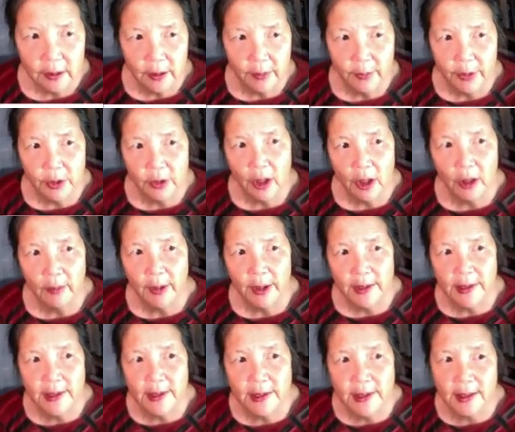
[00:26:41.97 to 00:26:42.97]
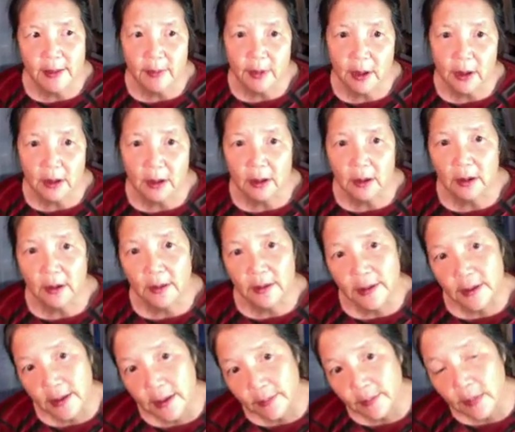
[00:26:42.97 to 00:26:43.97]
And we're talking about similar
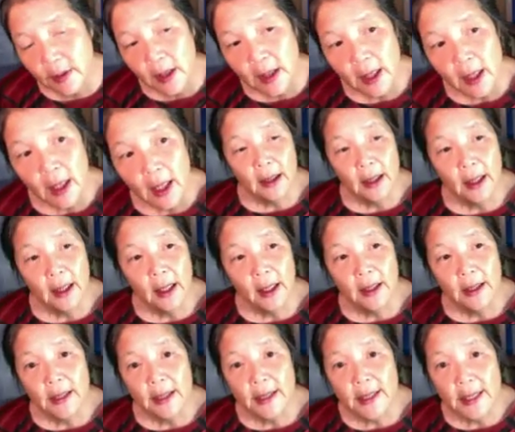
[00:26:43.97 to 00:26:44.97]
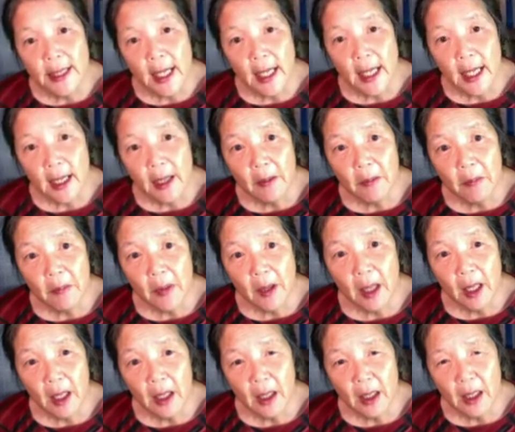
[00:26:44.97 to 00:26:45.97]
and
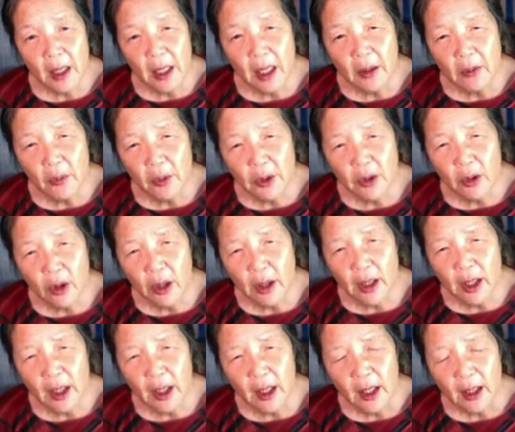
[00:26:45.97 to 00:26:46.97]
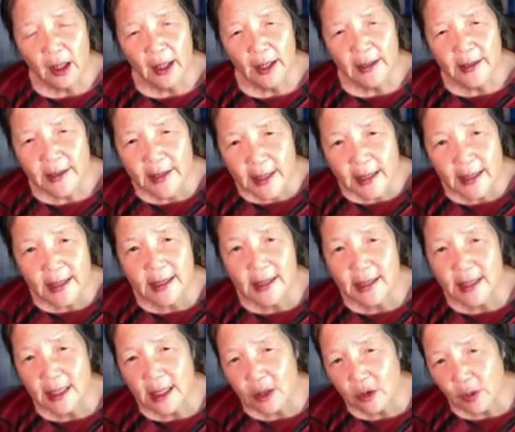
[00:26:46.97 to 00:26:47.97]
same, and yet we're talking like
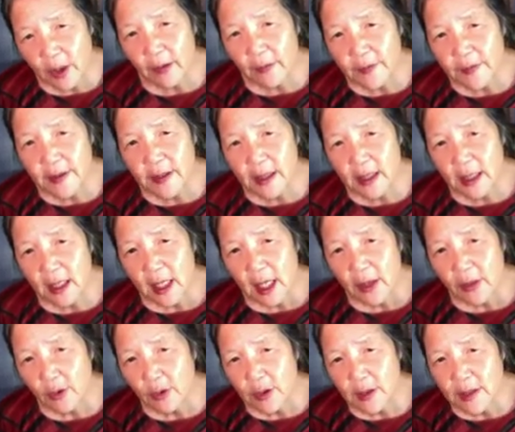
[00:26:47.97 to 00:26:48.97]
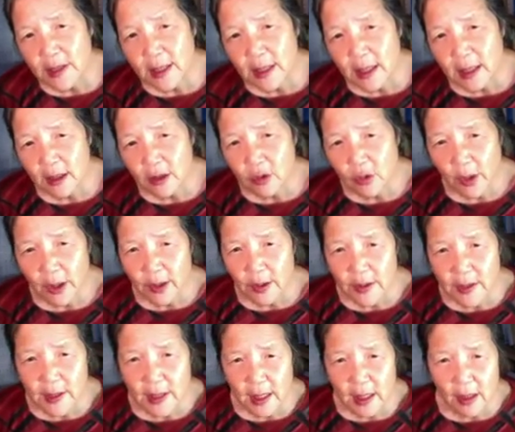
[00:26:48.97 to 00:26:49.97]
6C, 12C, 30C,
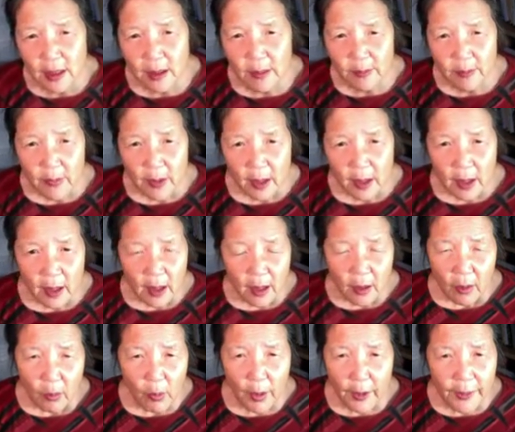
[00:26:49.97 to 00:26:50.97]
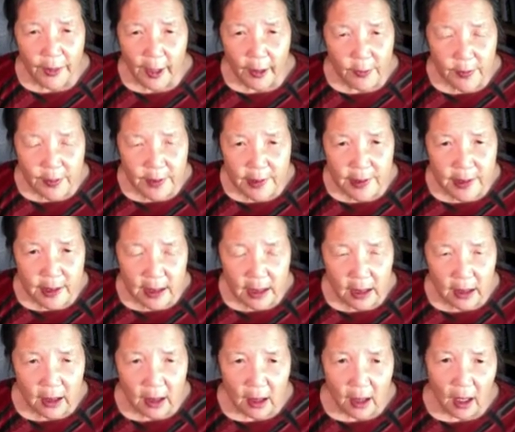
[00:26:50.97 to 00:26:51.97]
200C,
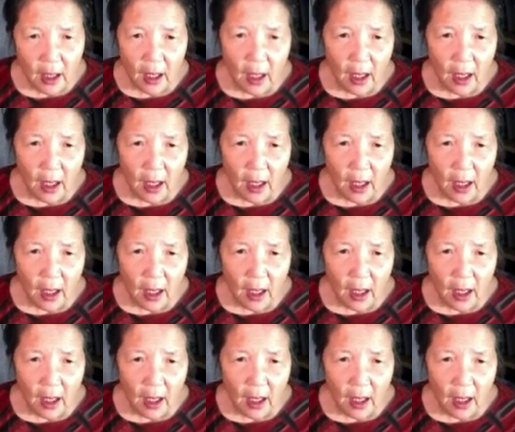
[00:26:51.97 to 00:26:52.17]
1000C.